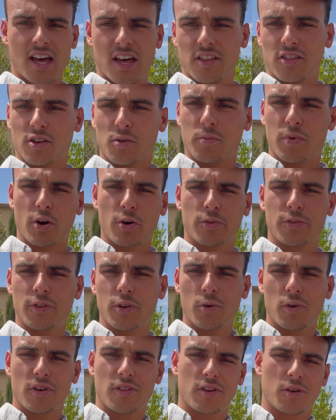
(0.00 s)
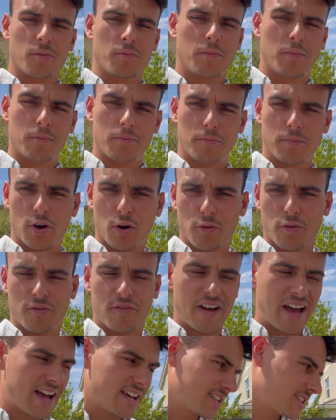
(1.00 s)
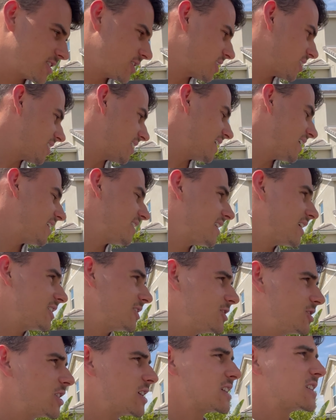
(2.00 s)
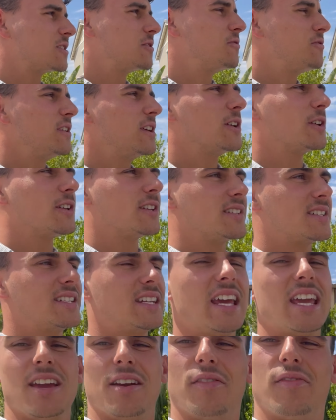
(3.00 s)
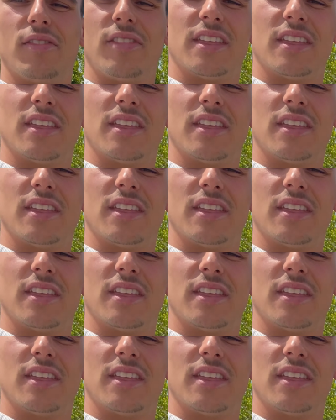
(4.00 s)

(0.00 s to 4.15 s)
They're both newer, they're both faster, and they just feel safe.